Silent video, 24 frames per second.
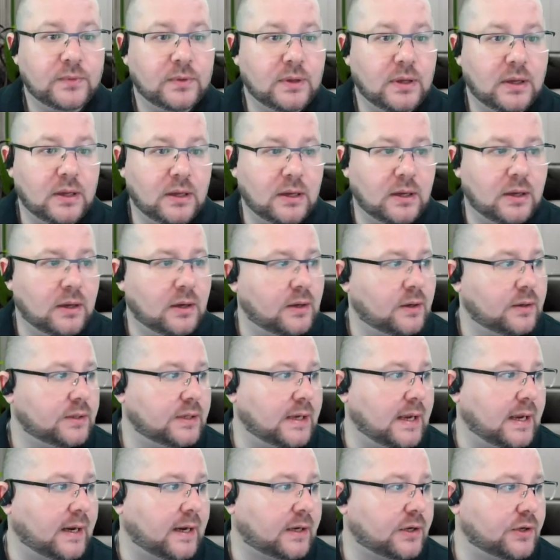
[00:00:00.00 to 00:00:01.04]
Uh,
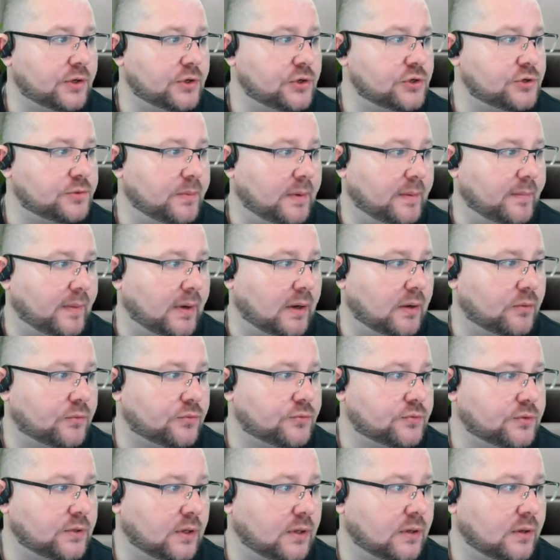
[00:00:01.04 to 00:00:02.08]
yeah, I can use my mouse.
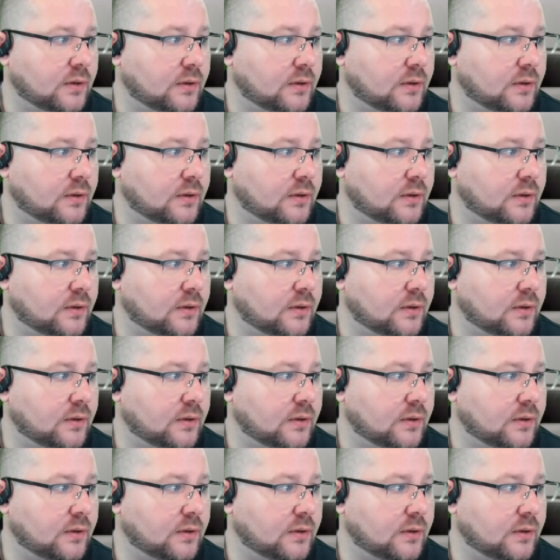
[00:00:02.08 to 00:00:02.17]
Yeah.